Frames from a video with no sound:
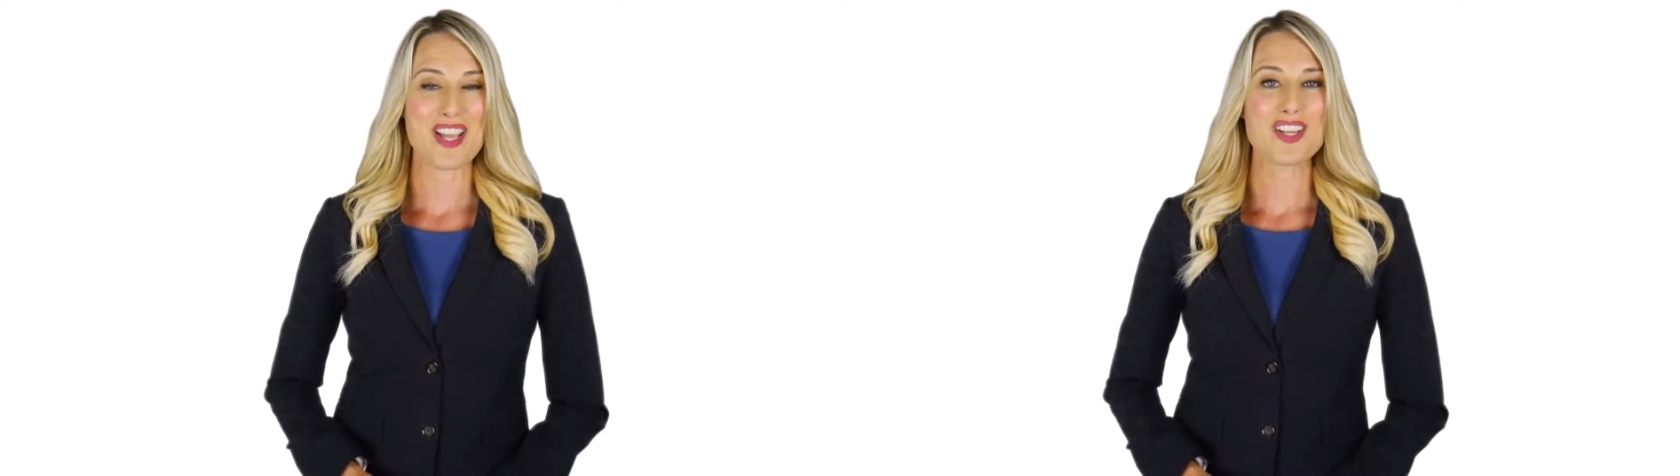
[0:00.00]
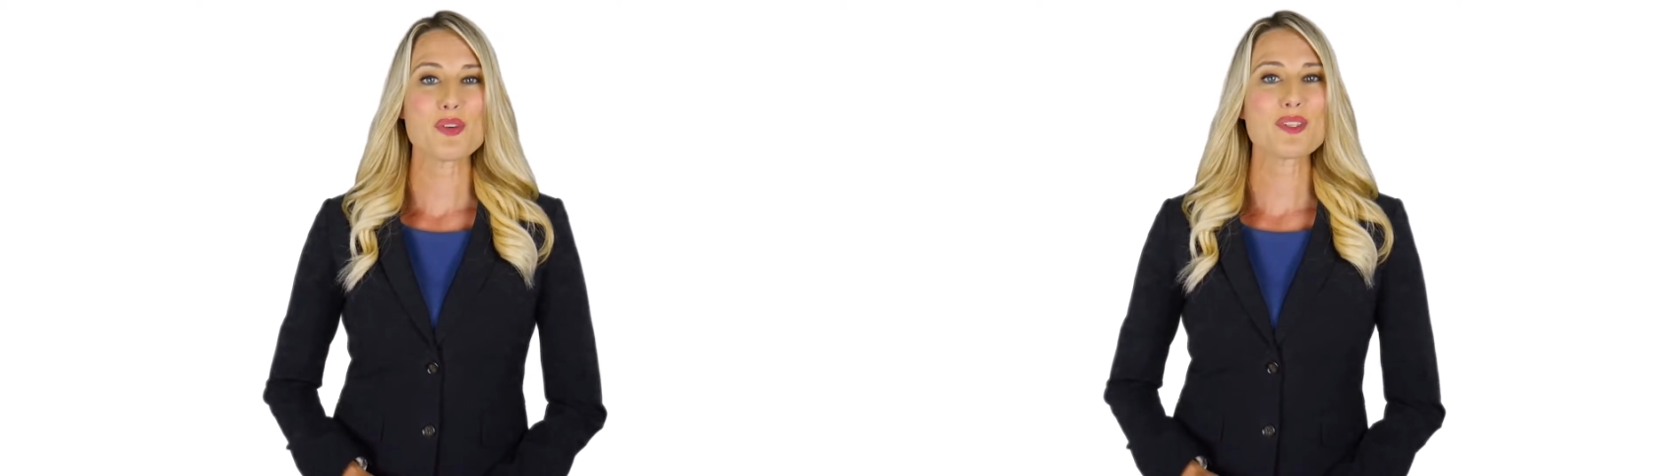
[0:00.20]

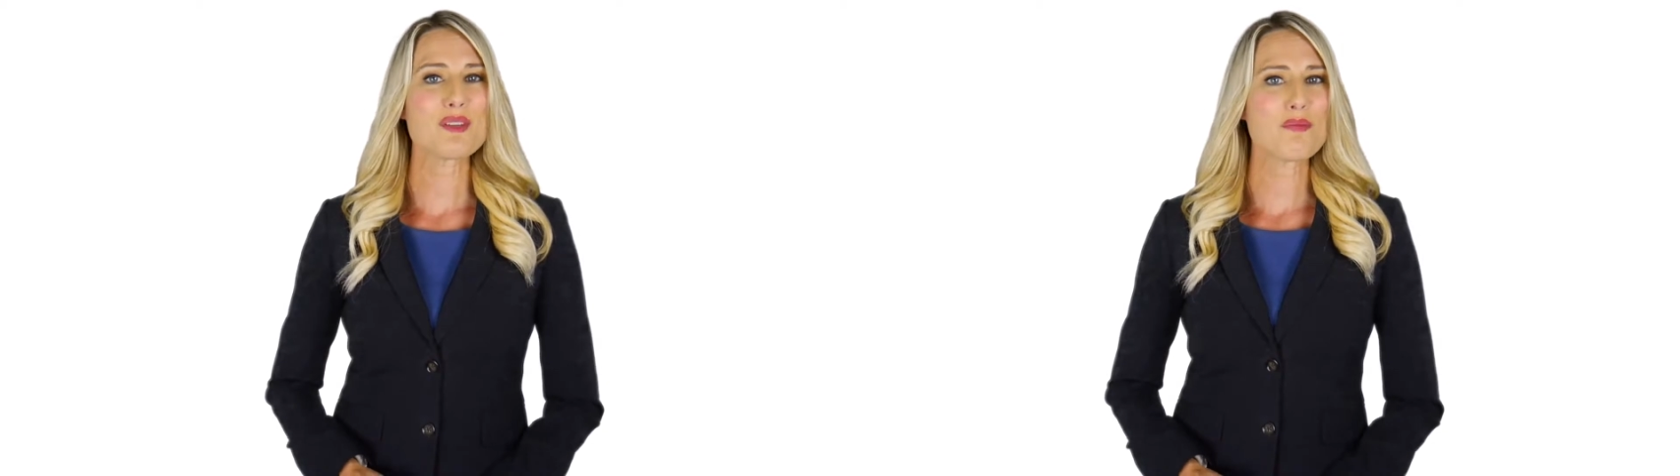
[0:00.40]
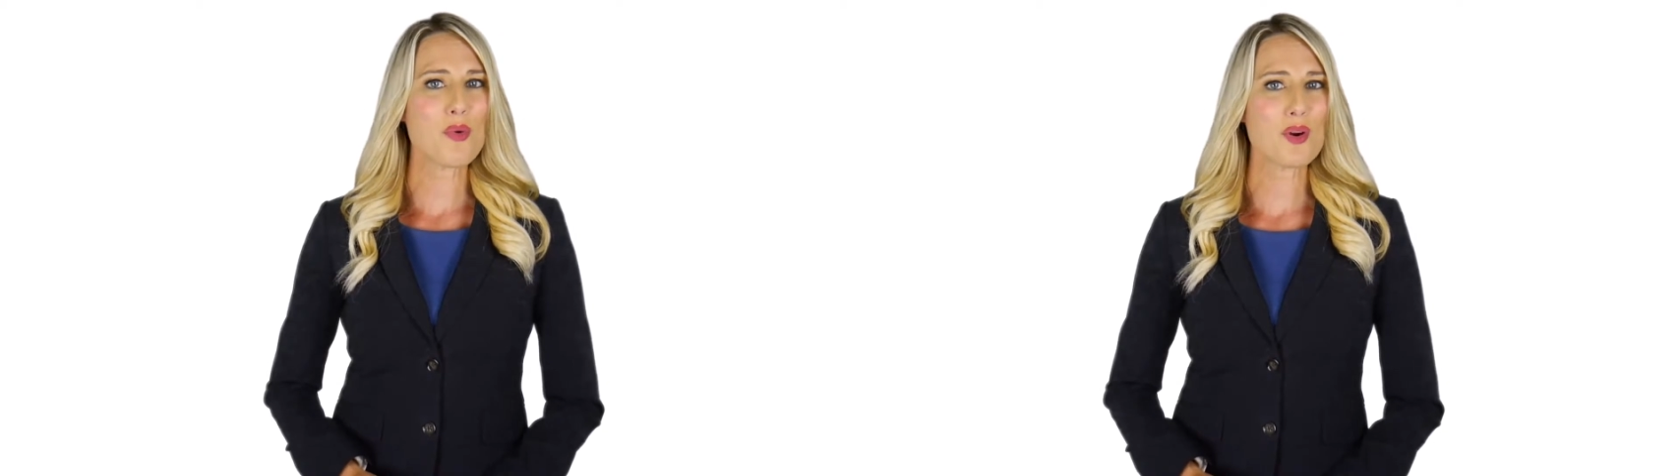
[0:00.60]
So it's
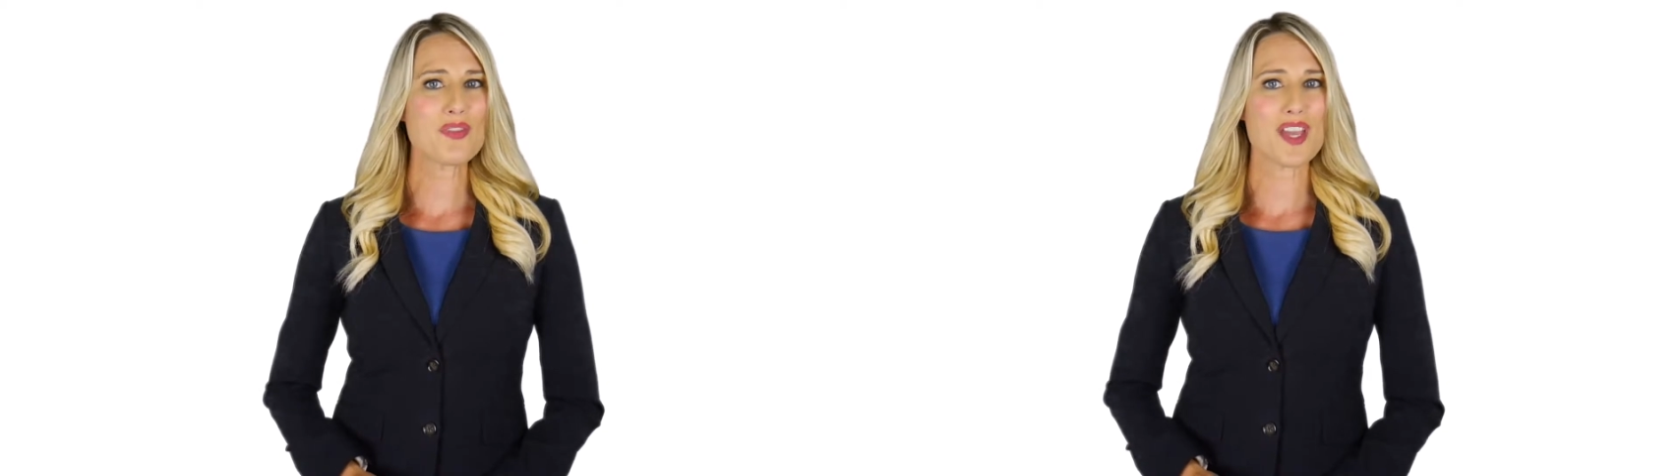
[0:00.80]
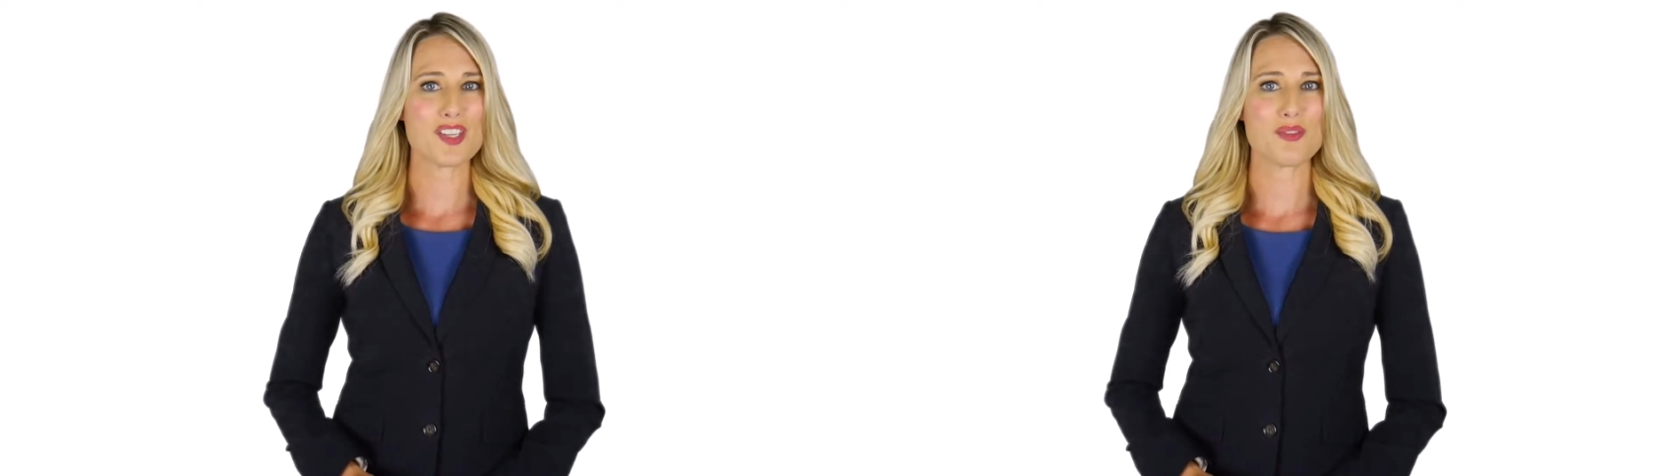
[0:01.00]

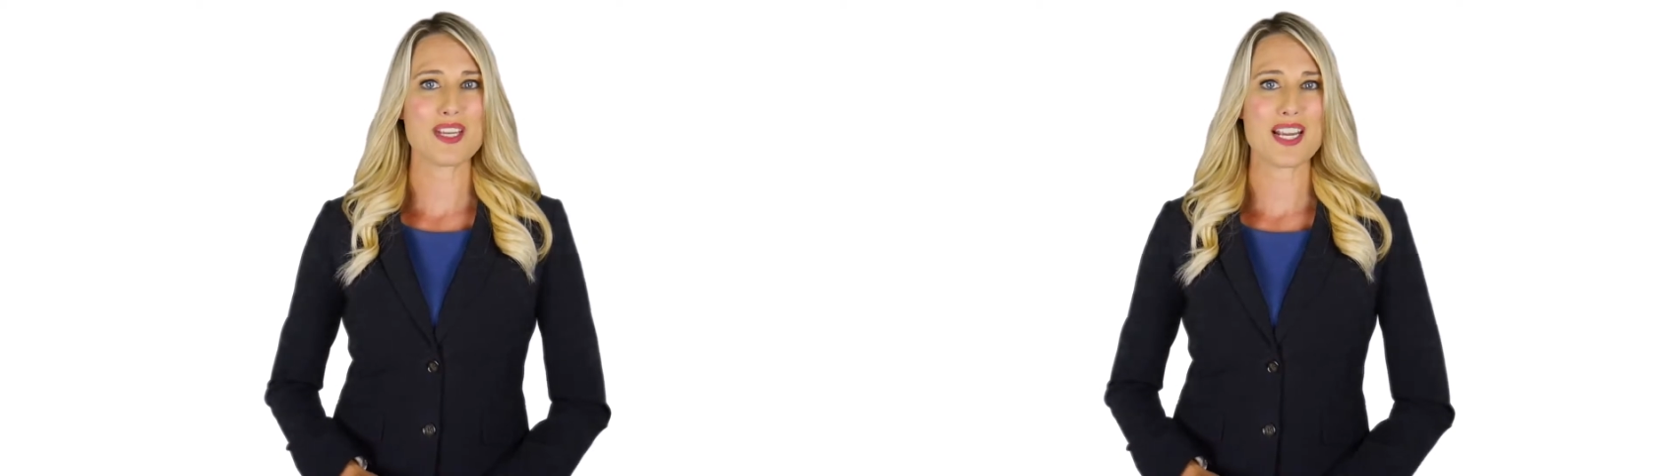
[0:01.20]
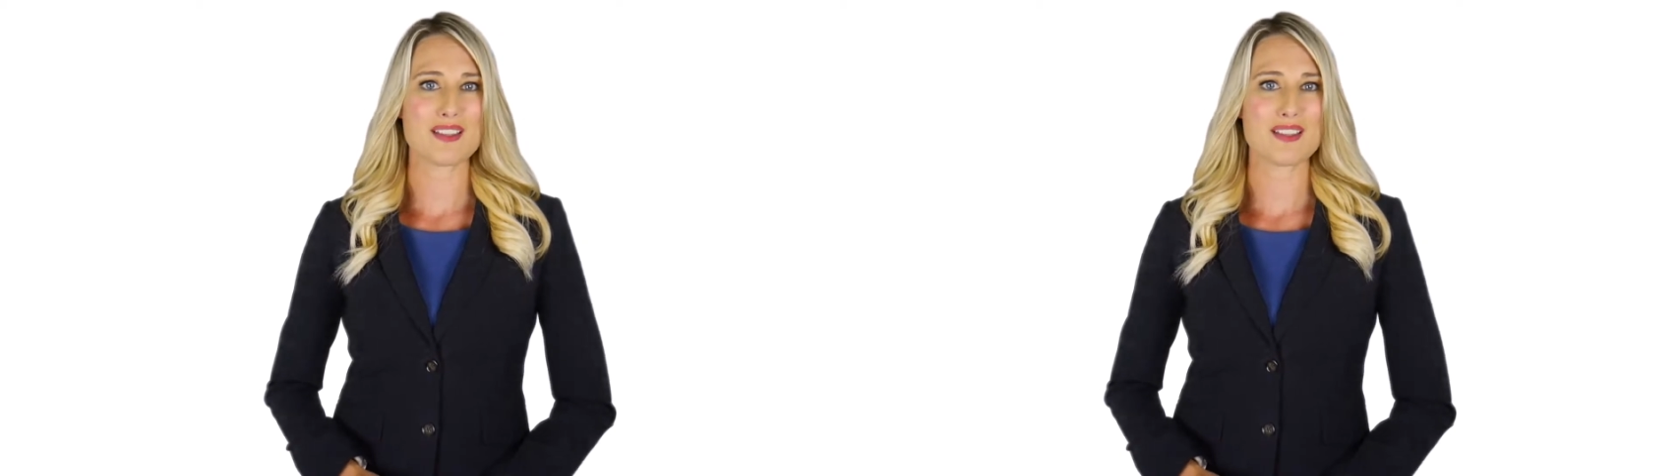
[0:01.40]
important that you take